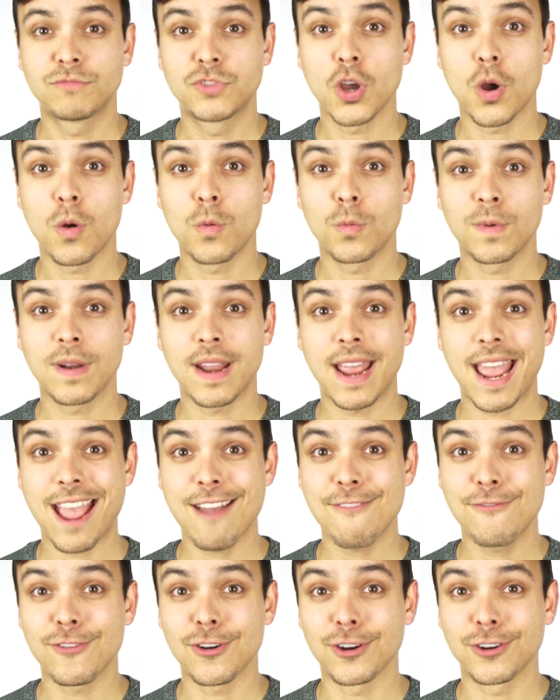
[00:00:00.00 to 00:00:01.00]
Don't
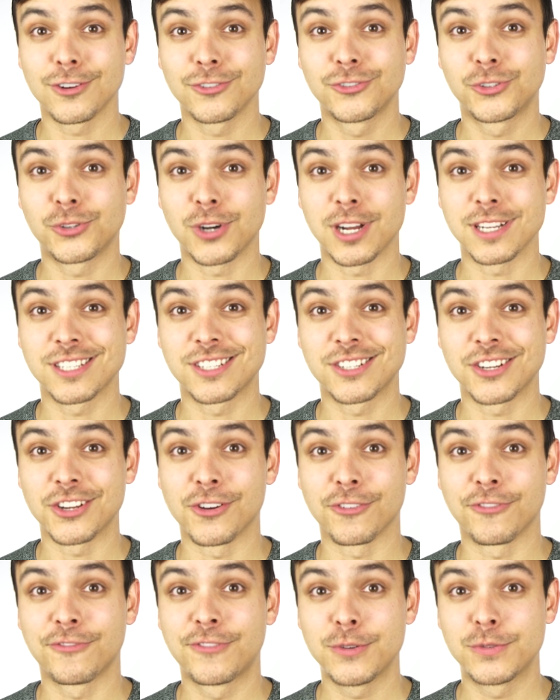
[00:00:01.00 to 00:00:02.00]
ever trust
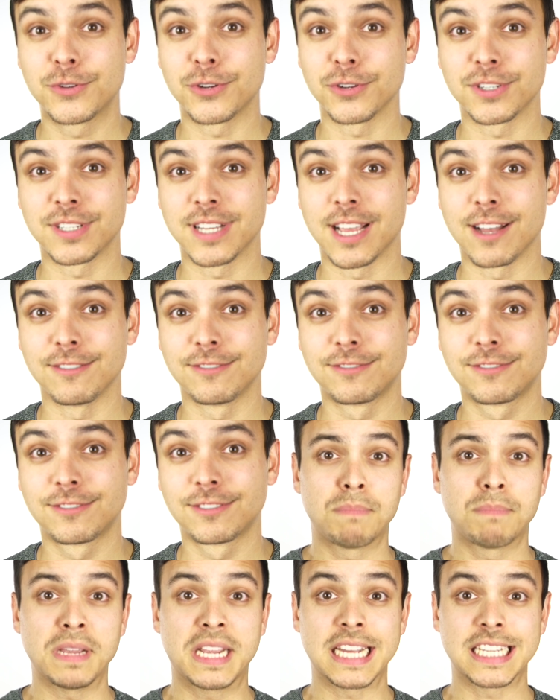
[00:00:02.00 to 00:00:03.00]
your future self.
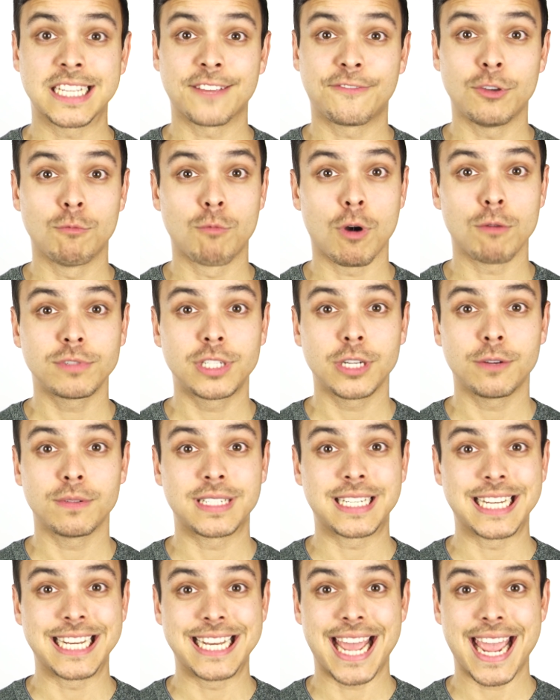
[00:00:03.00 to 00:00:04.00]
Because if you won't do
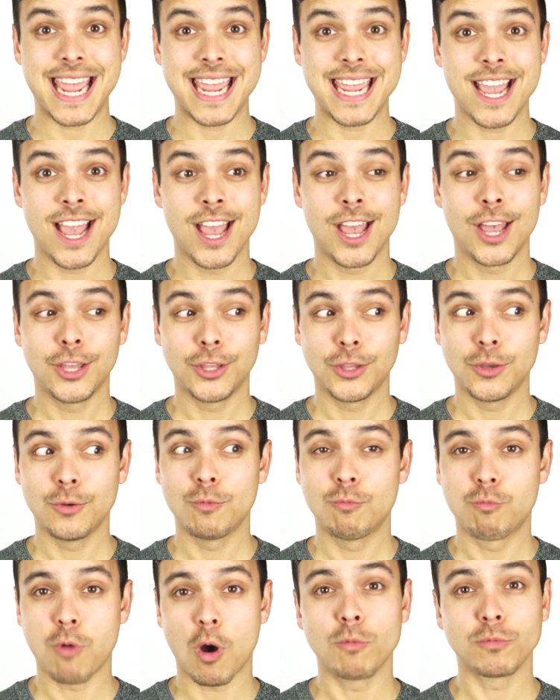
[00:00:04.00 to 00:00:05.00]
it today,
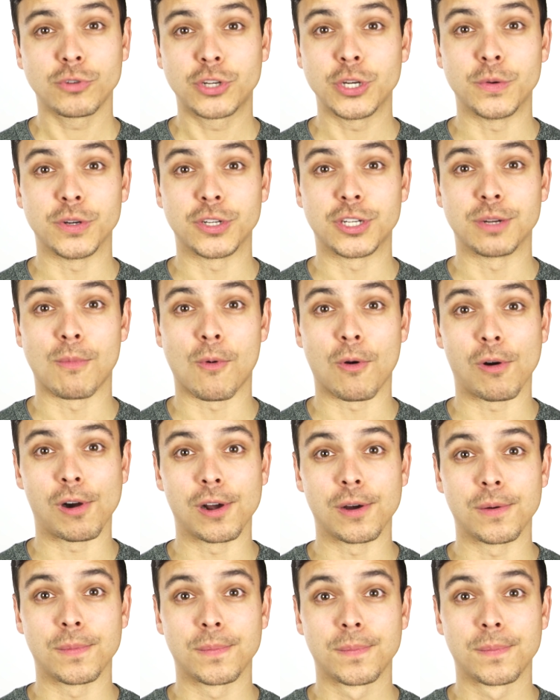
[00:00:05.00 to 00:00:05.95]
you won't do it tomorrow.